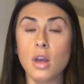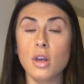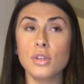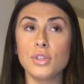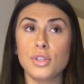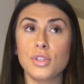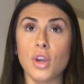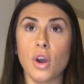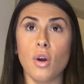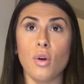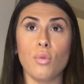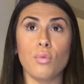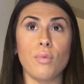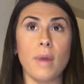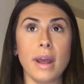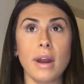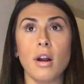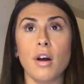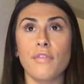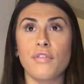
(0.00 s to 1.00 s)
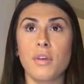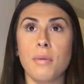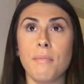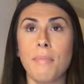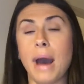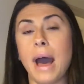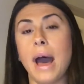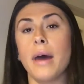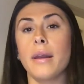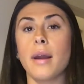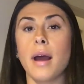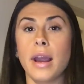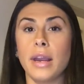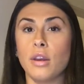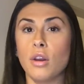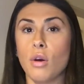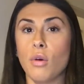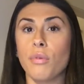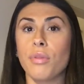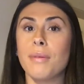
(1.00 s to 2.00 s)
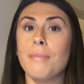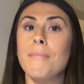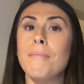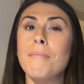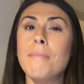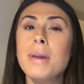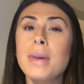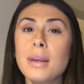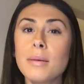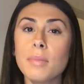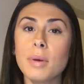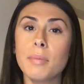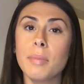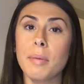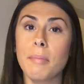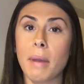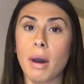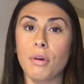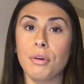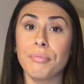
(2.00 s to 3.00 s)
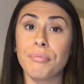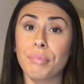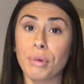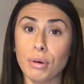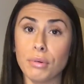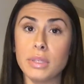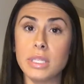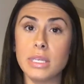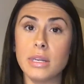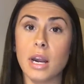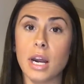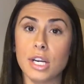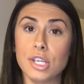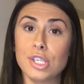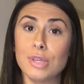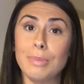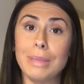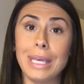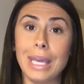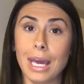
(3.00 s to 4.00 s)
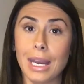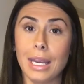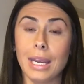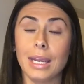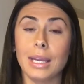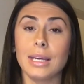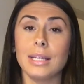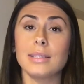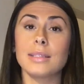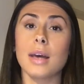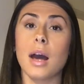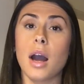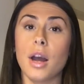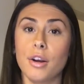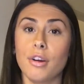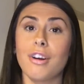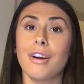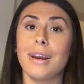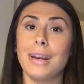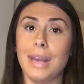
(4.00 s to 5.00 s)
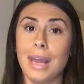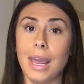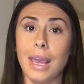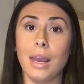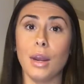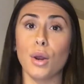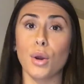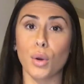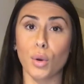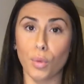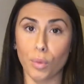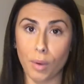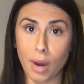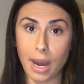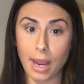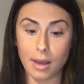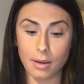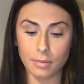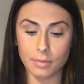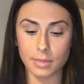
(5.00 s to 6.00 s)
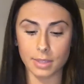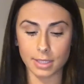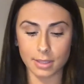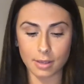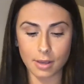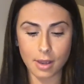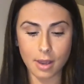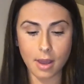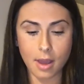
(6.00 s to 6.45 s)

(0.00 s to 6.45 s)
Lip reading: So right off the bat, I know the minimum amount of protein I should be getting is 108 grams.